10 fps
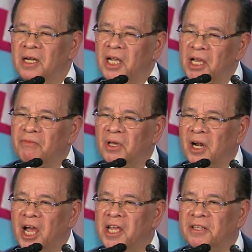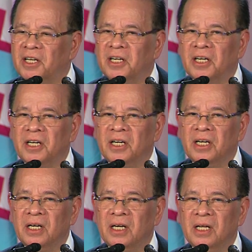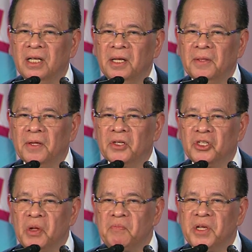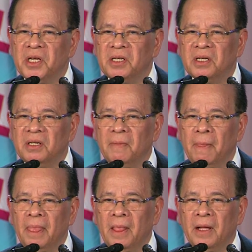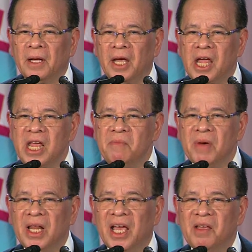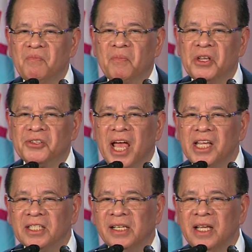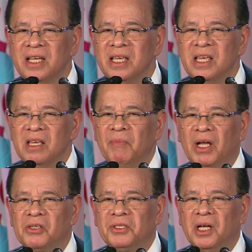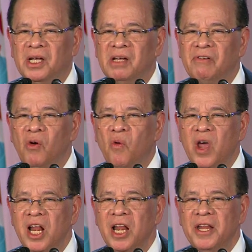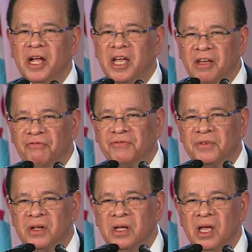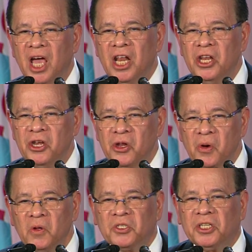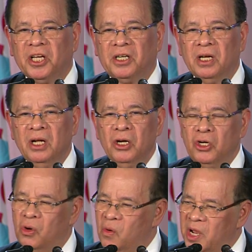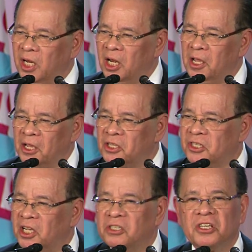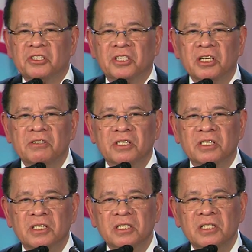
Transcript: ever either. The recipient came alive precisely because the giver willed the gift and used it to will his existence.